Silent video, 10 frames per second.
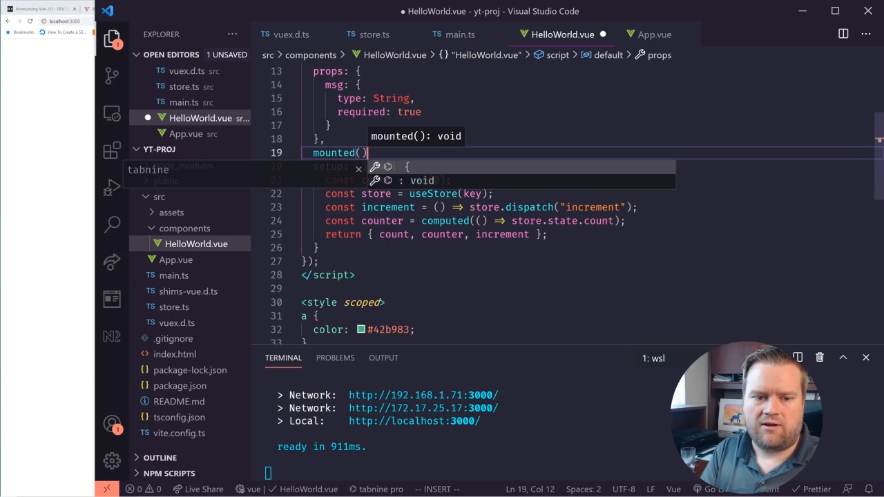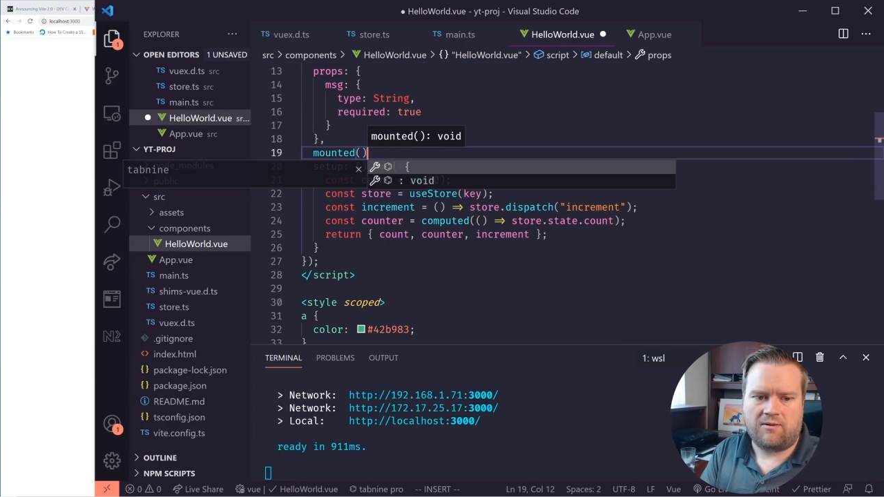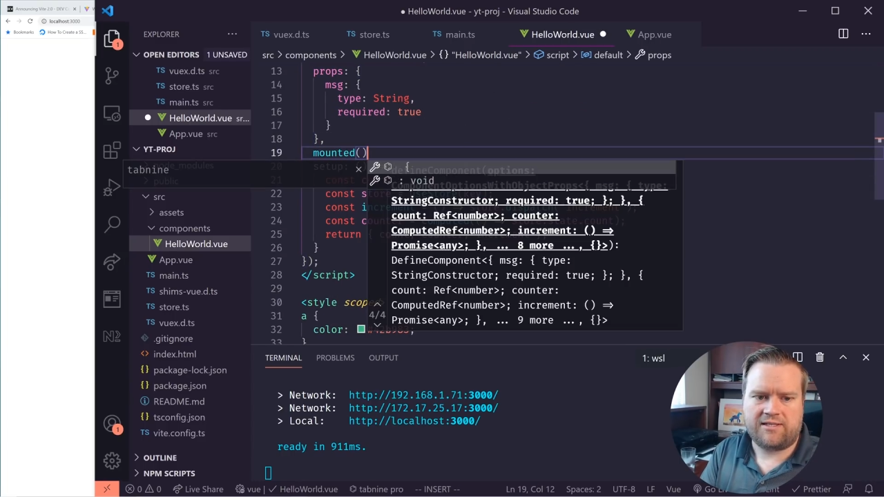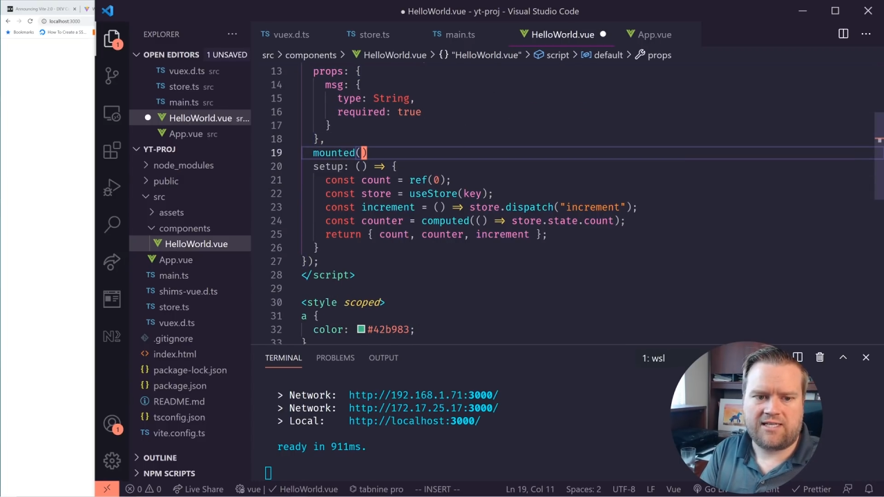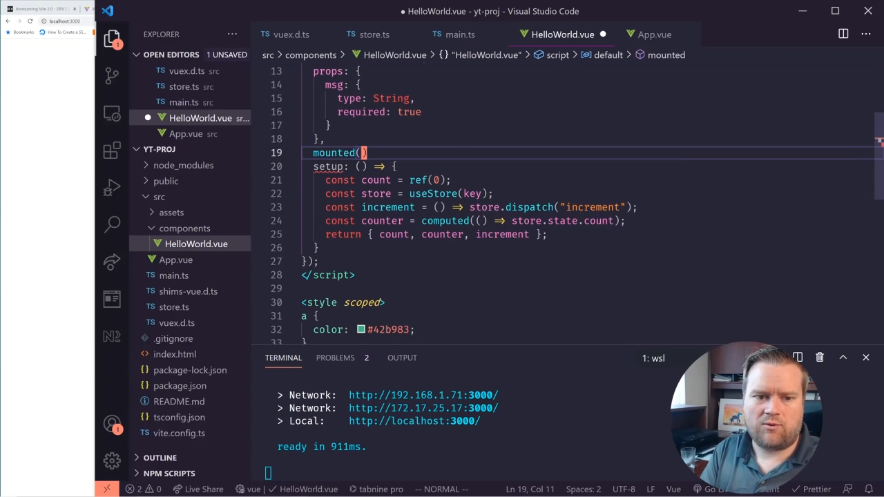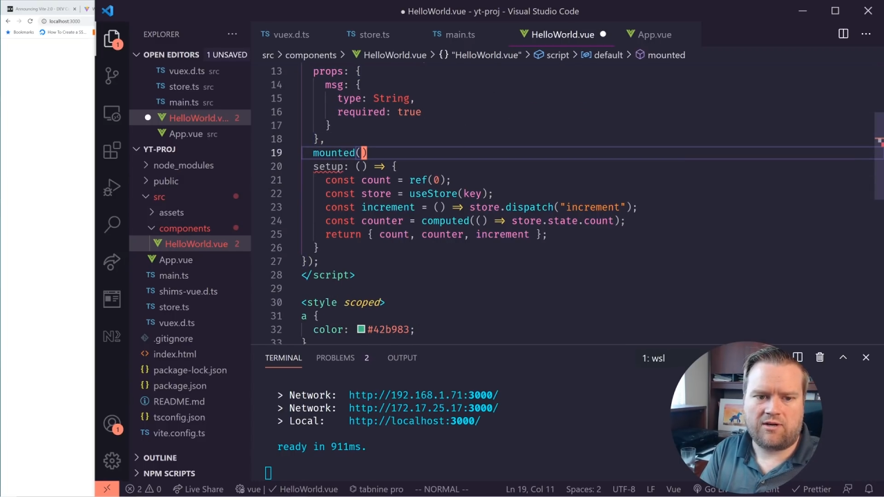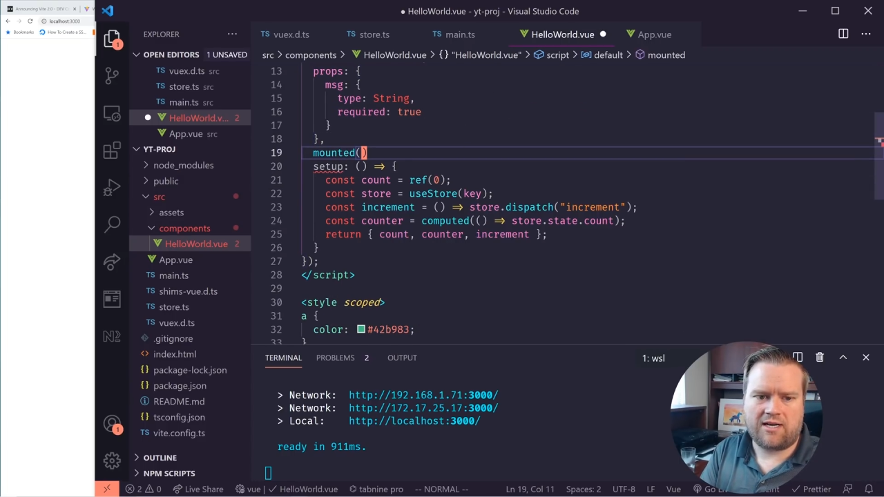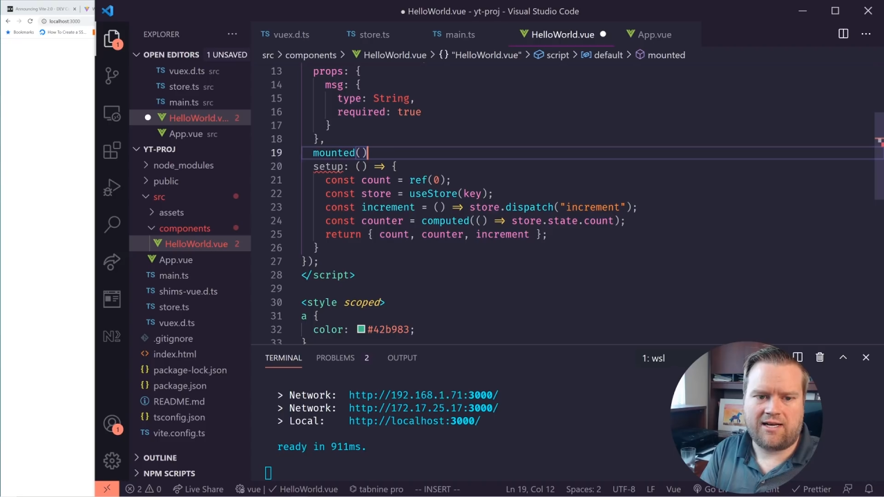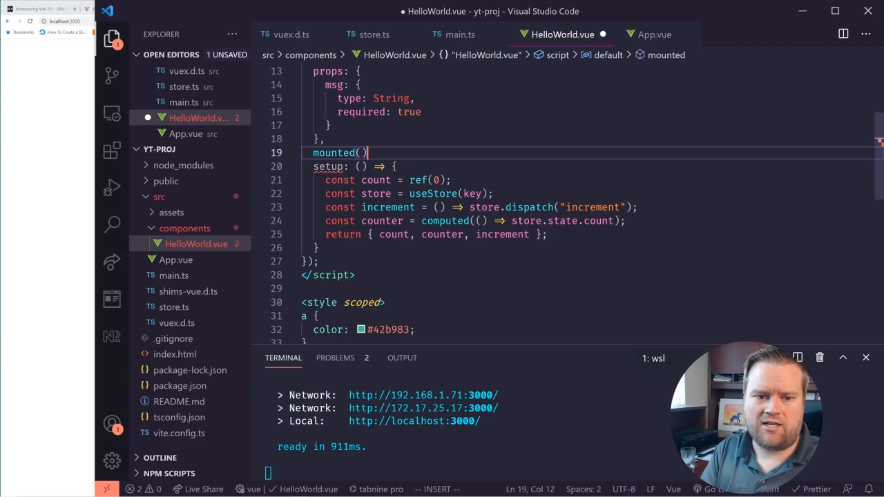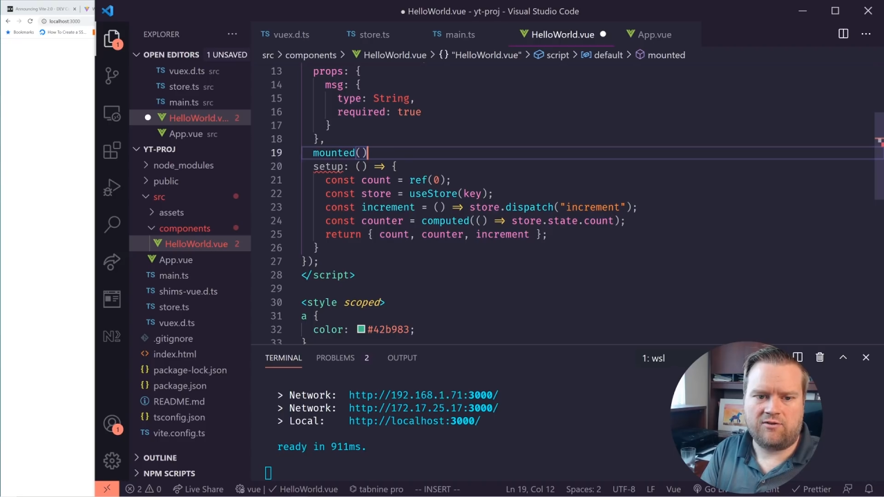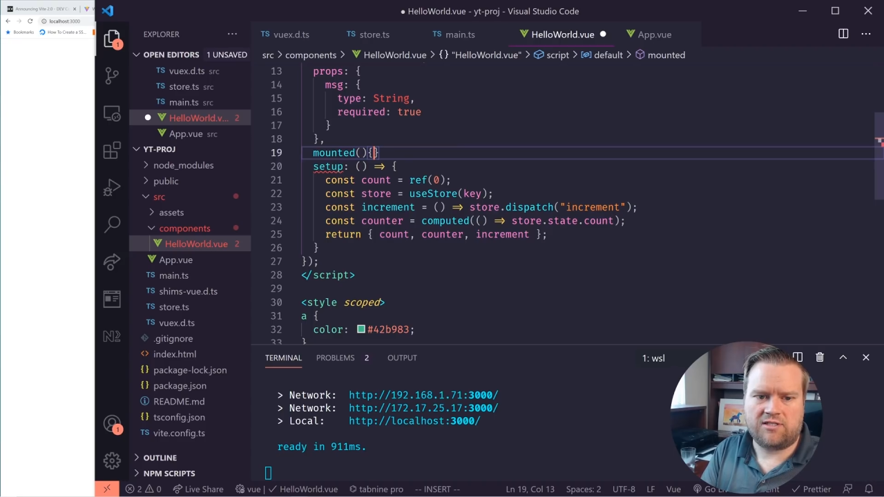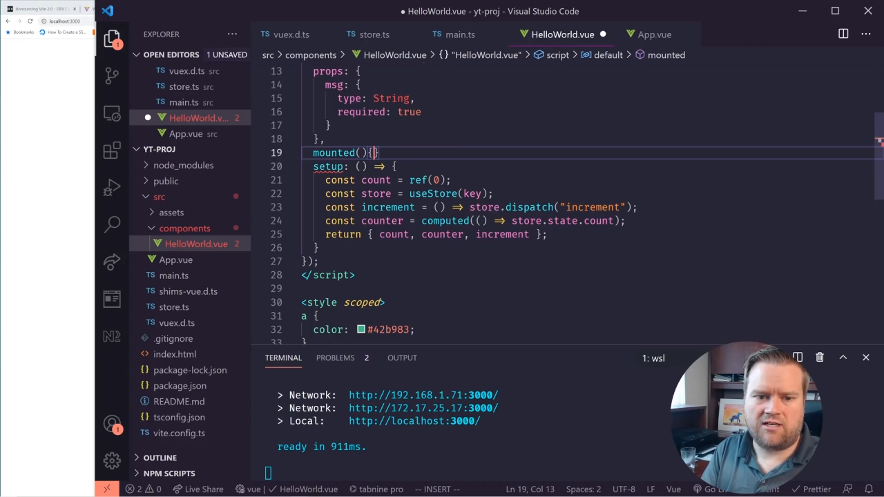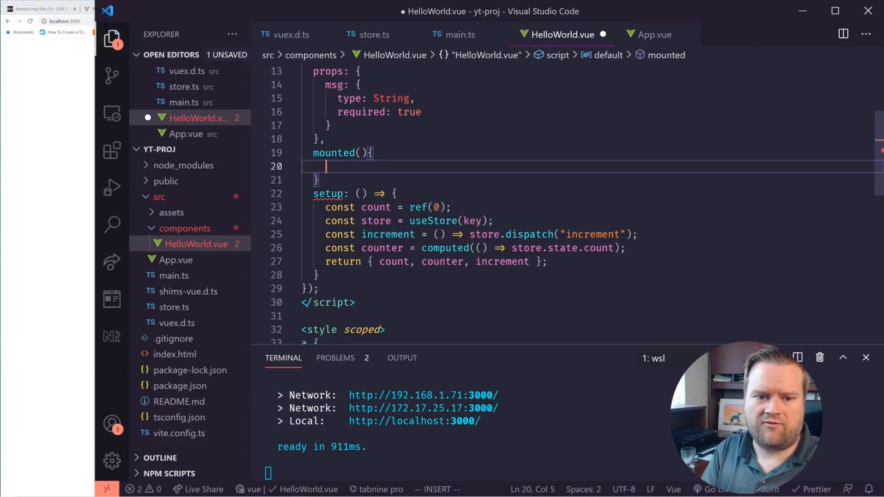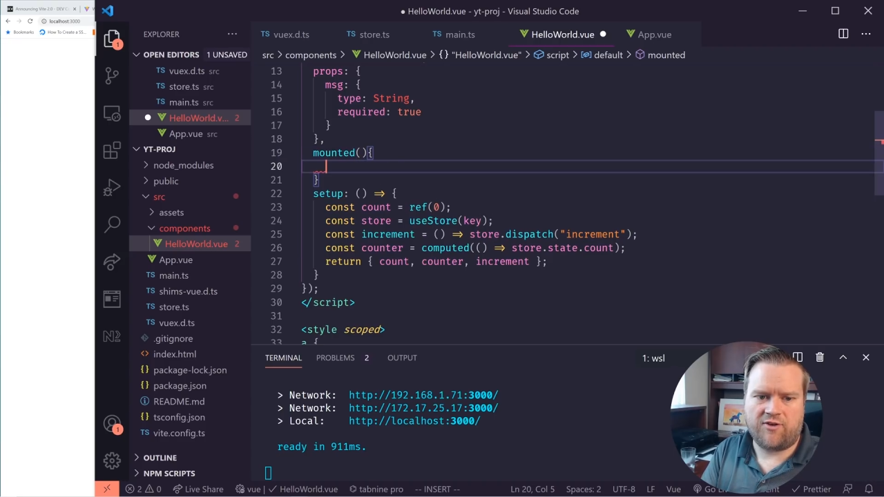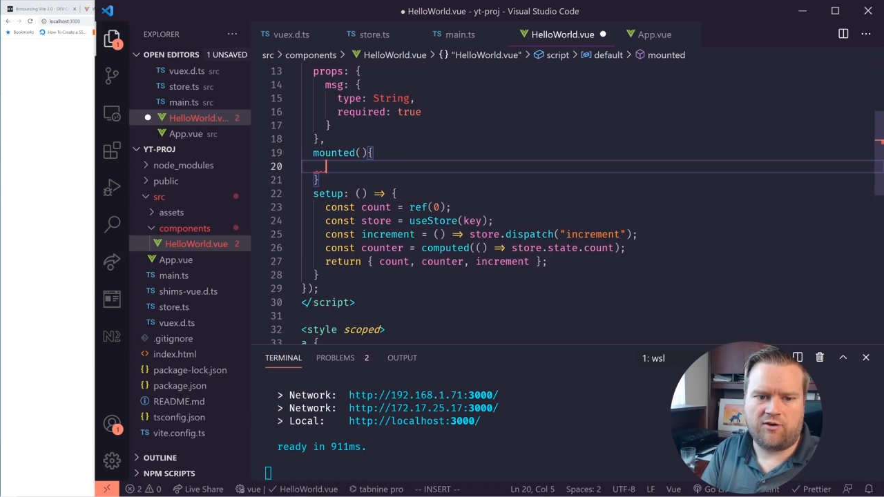let's say we're not
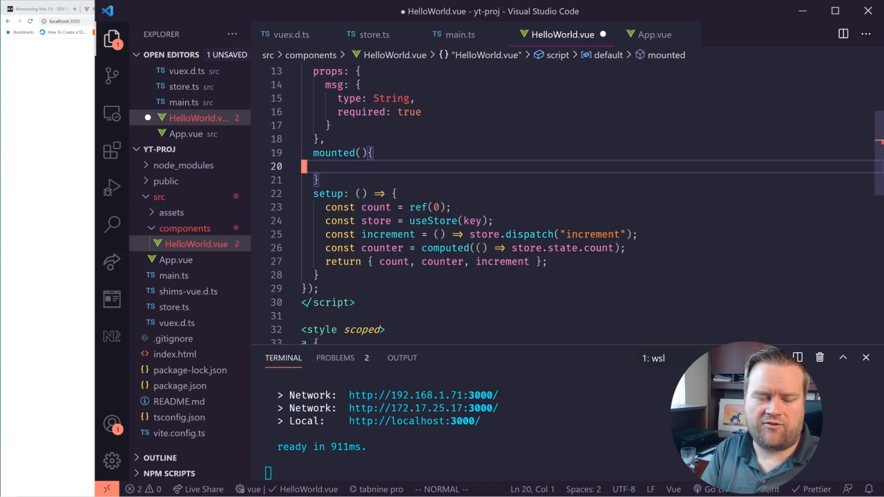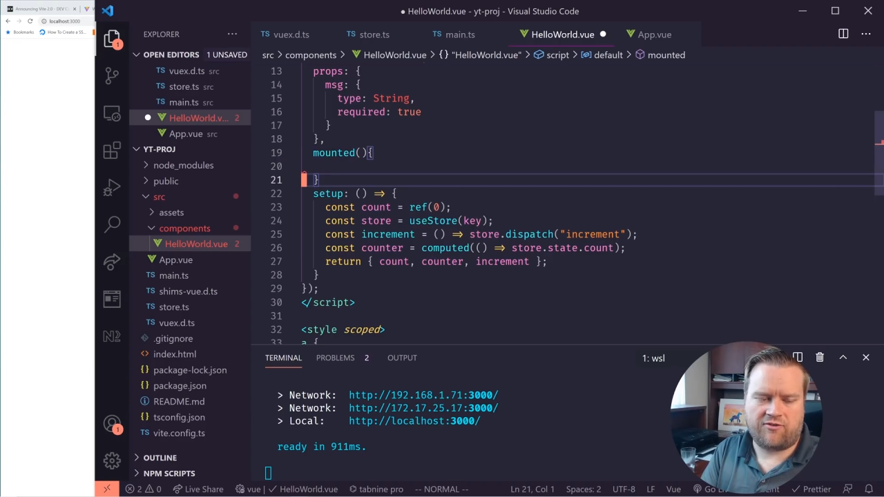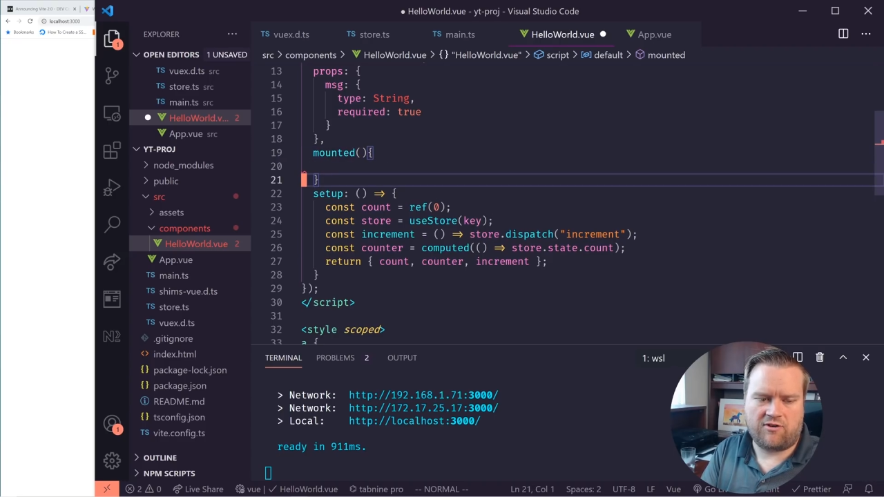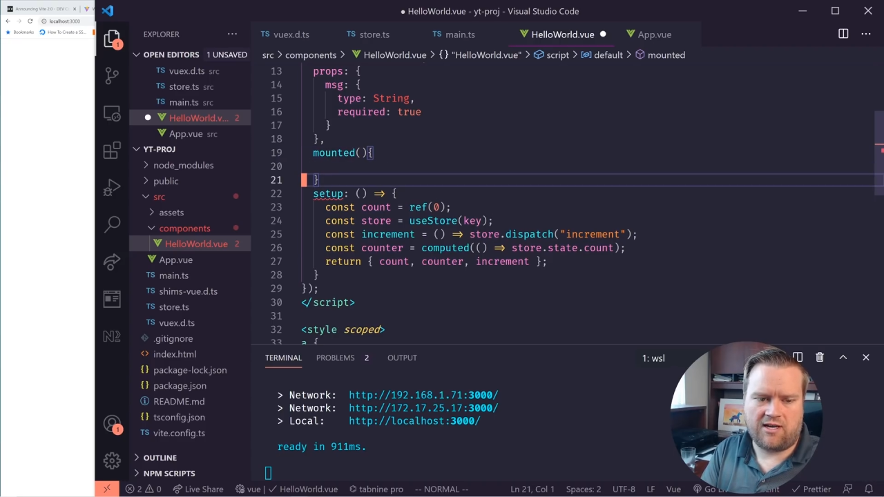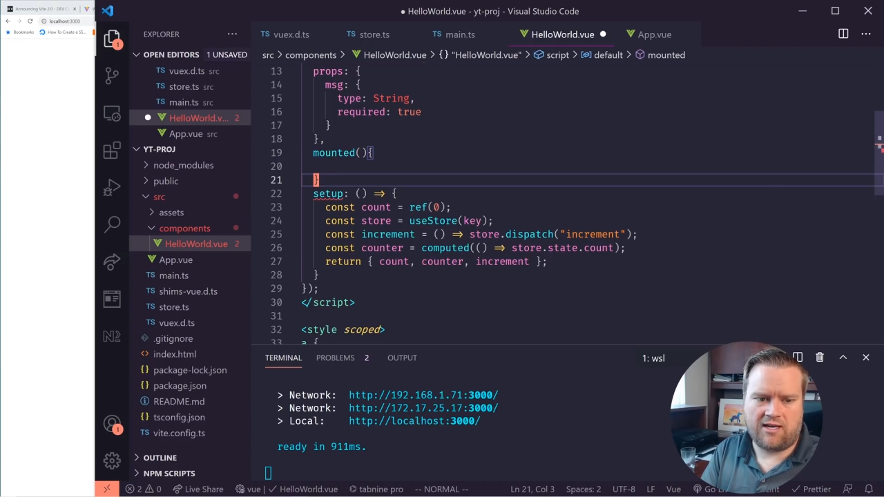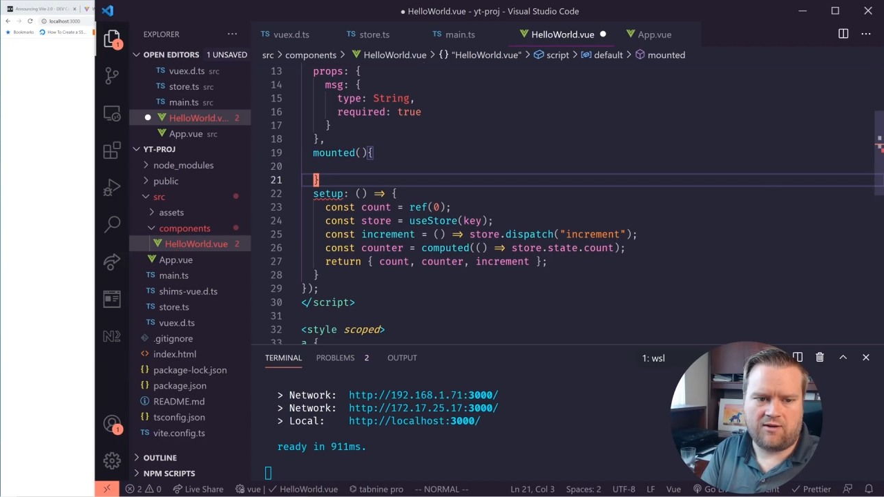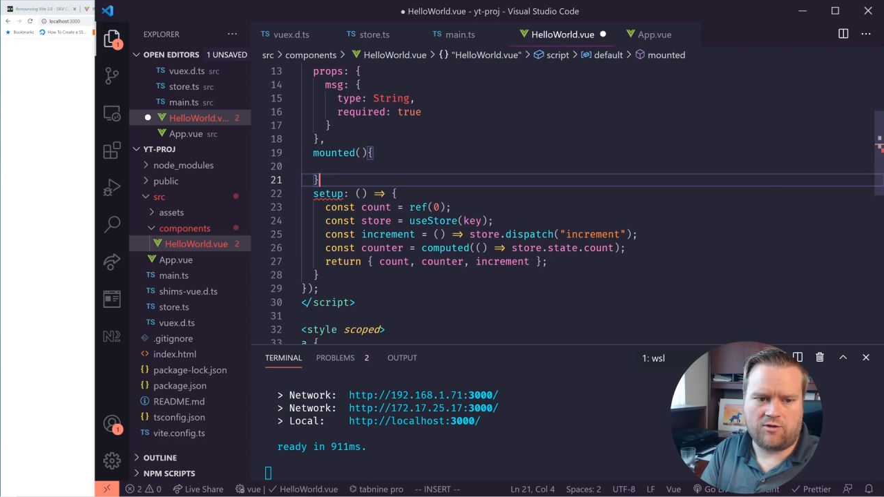using Vue 3 and